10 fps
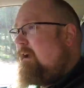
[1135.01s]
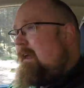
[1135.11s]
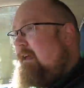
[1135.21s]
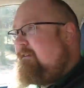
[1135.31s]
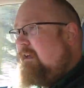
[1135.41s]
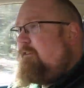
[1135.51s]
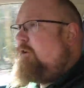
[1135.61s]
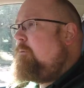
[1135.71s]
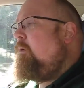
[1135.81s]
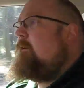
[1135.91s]
It is a
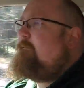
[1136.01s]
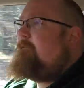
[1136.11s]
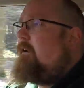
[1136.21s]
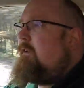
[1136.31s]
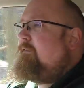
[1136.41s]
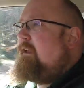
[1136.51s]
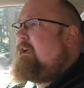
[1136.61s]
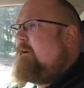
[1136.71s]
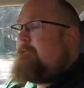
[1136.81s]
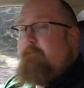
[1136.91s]
2.5
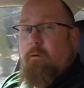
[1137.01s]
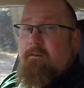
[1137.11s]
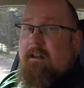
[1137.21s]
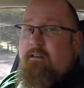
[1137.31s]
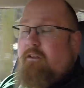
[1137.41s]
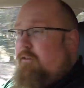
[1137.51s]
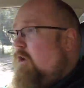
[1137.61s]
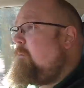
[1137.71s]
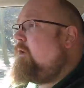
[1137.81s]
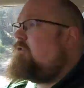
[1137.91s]
litre 4-cylinder
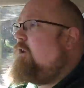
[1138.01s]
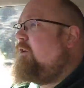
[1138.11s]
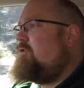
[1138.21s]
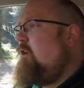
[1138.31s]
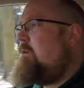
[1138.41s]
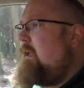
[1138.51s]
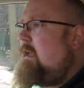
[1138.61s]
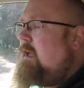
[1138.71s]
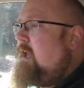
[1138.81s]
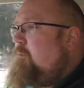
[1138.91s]
turbocharged unit,
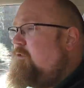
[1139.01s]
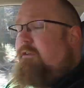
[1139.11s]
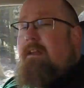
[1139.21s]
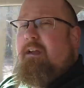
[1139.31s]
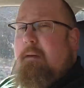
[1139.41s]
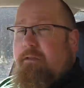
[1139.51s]
producing about